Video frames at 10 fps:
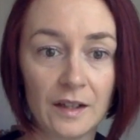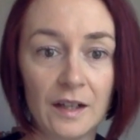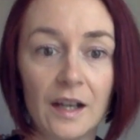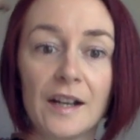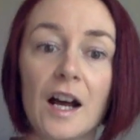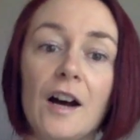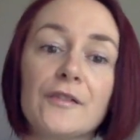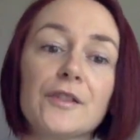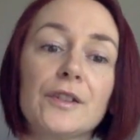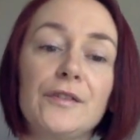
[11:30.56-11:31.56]
And
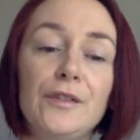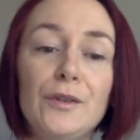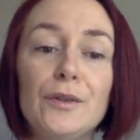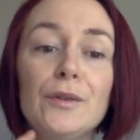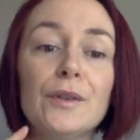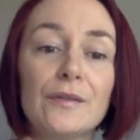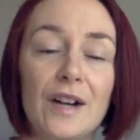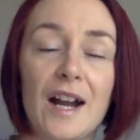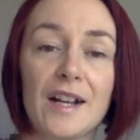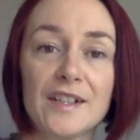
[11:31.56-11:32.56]
after a few
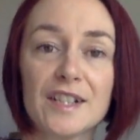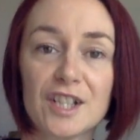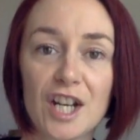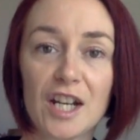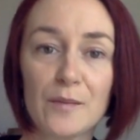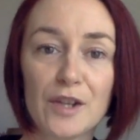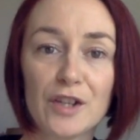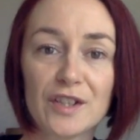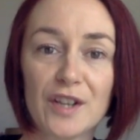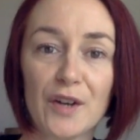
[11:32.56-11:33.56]
rounds, check in with
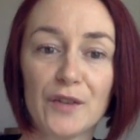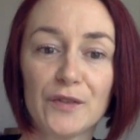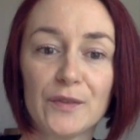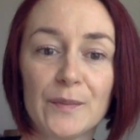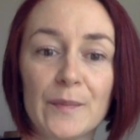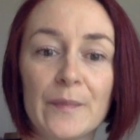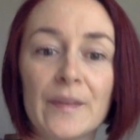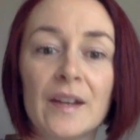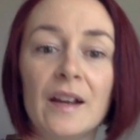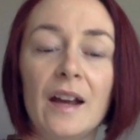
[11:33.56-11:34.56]
yourself
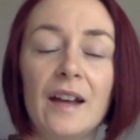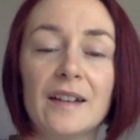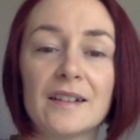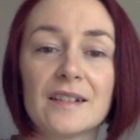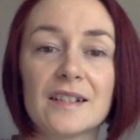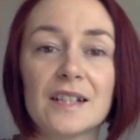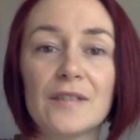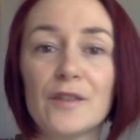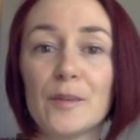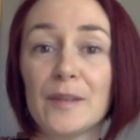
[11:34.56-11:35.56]
and see
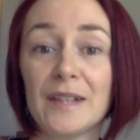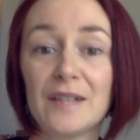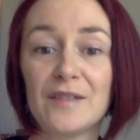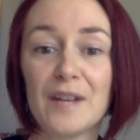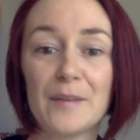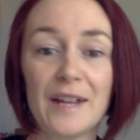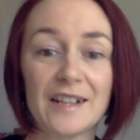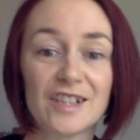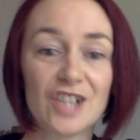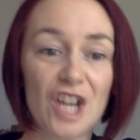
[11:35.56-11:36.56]
if your belief number
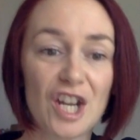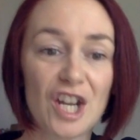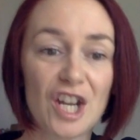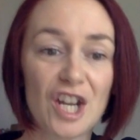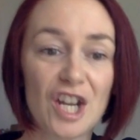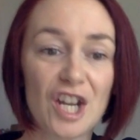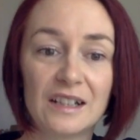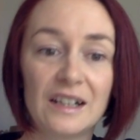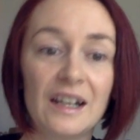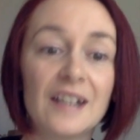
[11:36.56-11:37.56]
has changed,
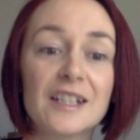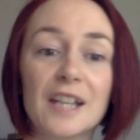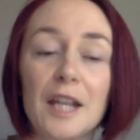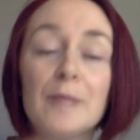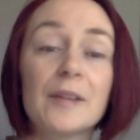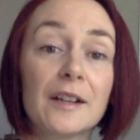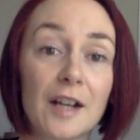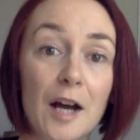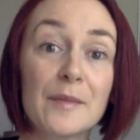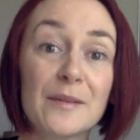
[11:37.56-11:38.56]
and keep
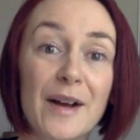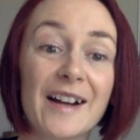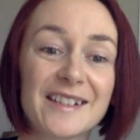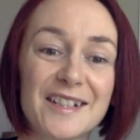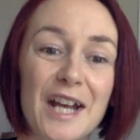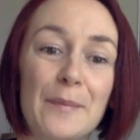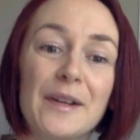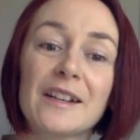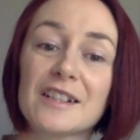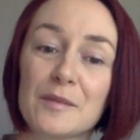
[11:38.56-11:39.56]
coming back to
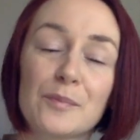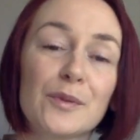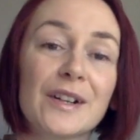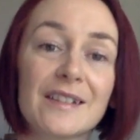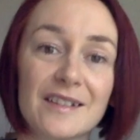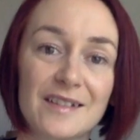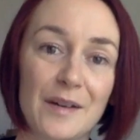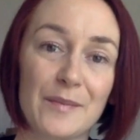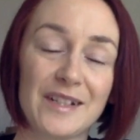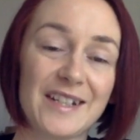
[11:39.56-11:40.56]
tapping to bring this
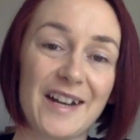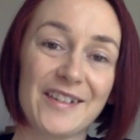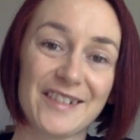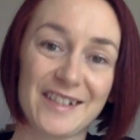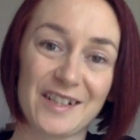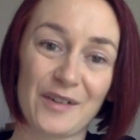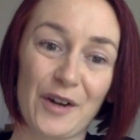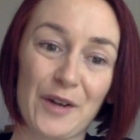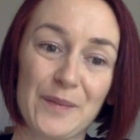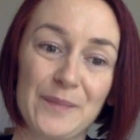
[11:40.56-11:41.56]
number down to 0.